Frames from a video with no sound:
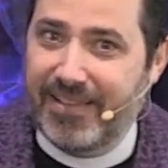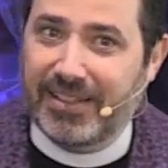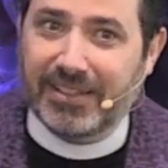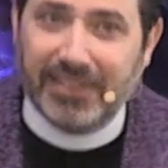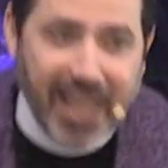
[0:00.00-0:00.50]

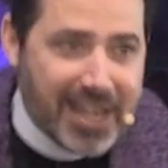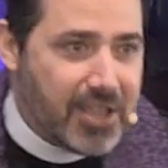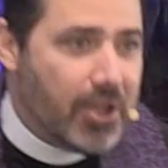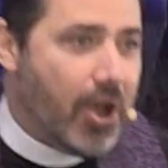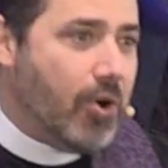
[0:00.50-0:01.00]

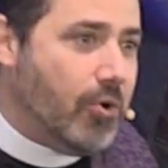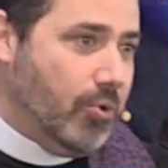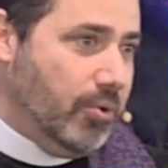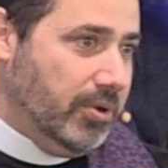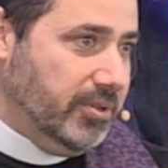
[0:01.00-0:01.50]
Letting go,
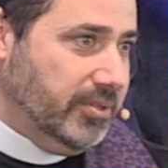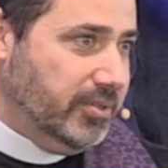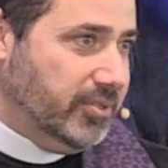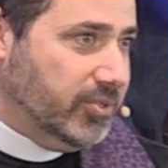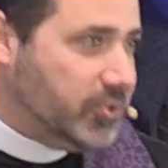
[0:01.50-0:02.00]

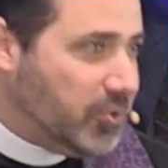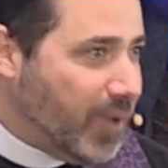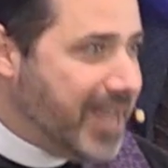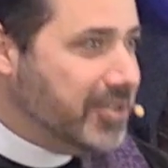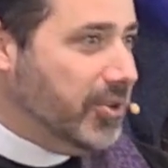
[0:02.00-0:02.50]

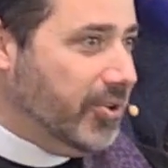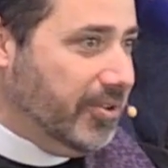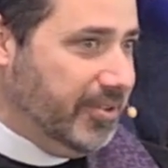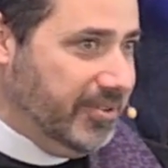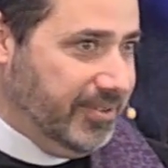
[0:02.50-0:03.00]
surrender.
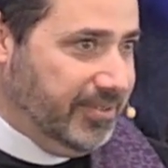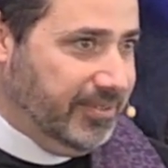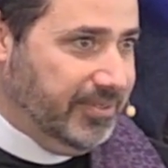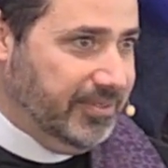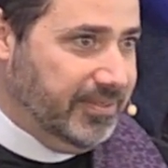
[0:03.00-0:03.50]

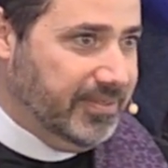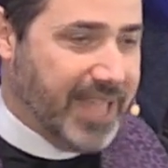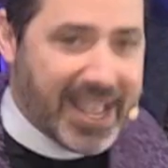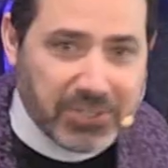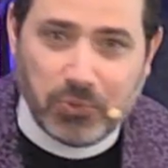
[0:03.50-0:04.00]

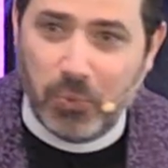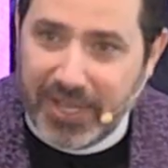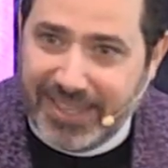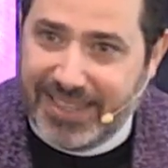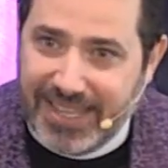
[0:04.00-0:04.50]
That's
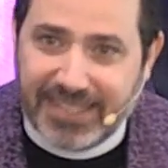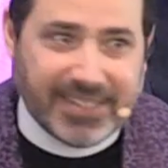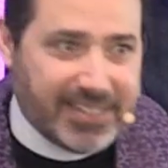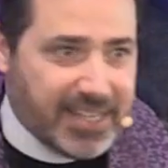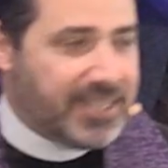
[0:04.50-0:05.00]
what this
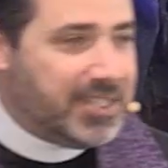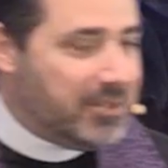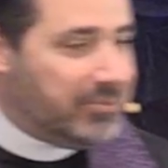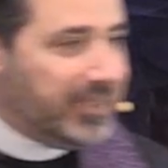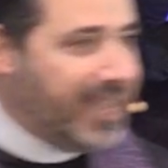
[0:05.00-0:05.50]
season
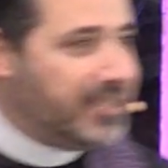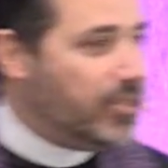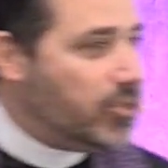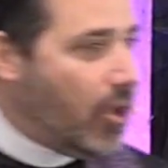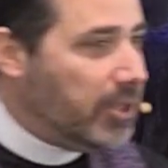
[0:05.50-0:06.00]
of Lent
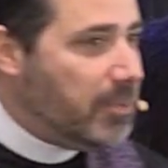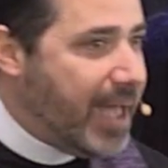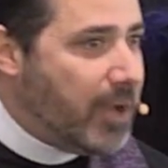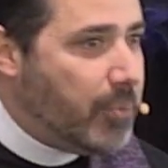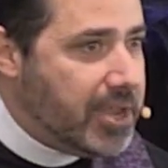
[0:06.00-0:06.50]
is all
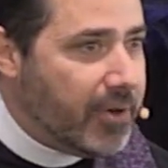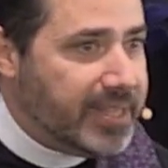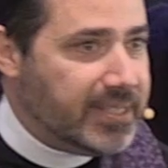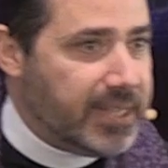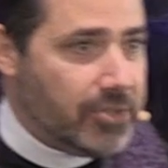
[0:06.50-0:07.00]
about. We are
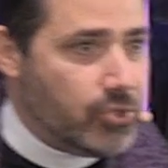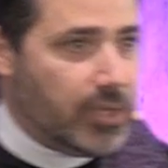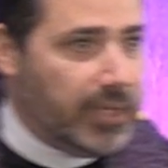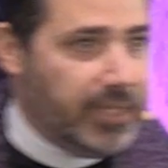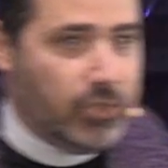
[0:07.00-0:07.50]

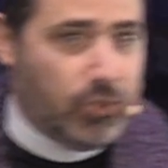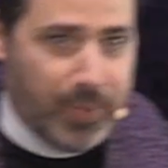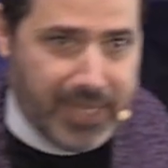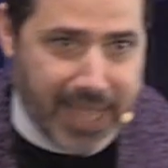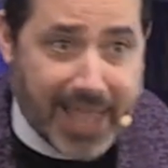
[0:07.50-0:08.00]
intentionally
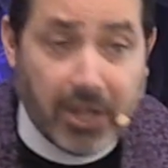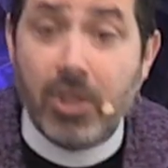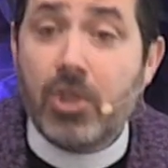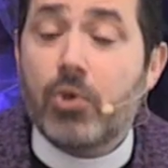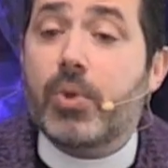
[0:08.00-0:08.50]
doing that.
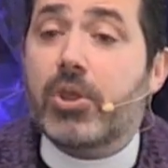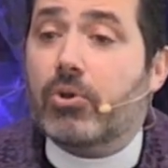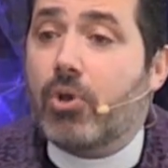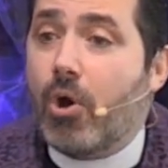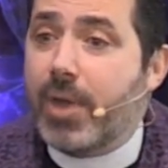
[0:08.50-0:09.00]
We are
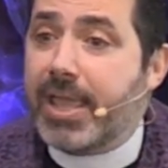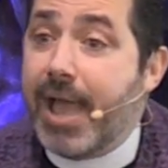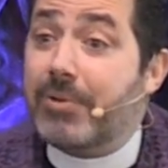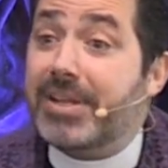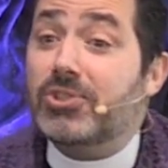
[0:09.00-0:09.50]
going
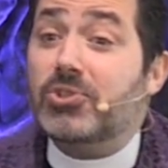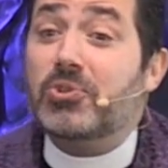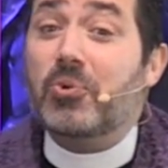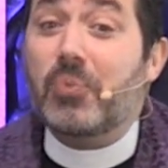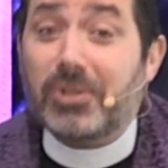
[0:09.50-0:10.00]
out into
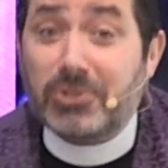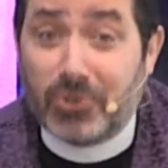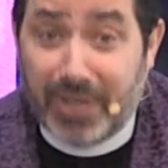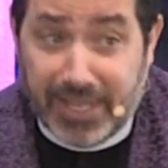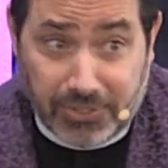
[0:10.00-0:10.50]
the
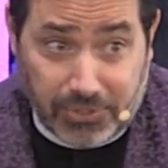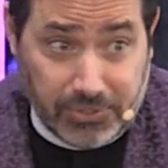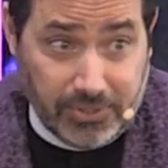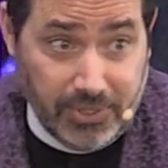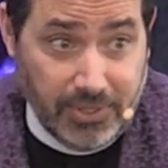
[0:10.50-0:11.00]
wilderness